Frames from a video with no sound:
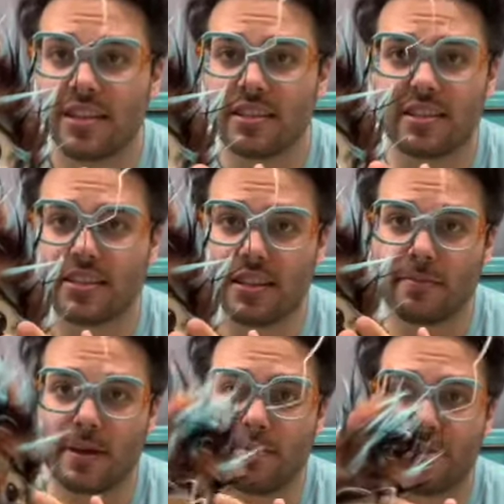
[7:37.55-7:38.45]
This is still the
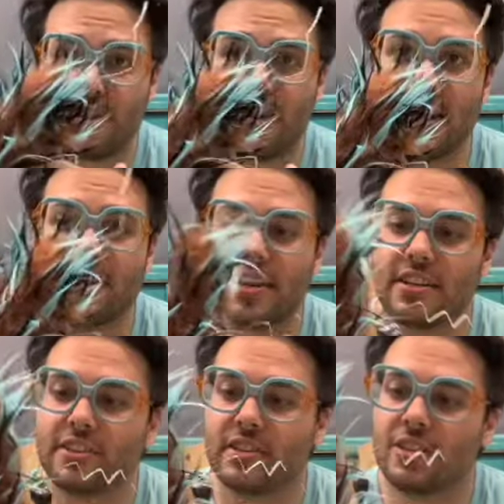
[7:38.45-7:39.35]
paper mache head. I
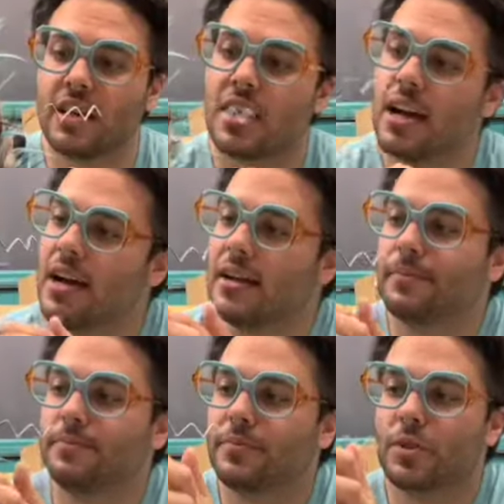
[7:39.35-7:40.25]
just
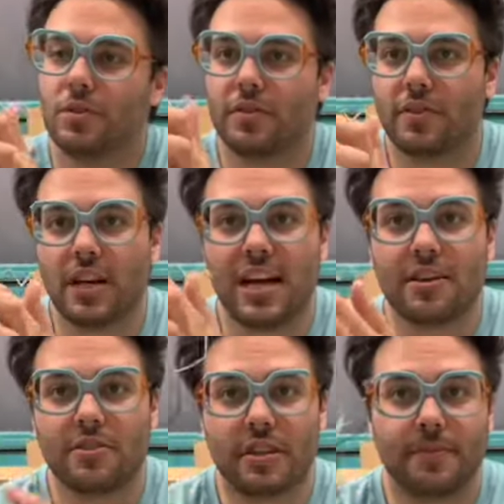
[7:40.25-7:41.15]
sort of cut out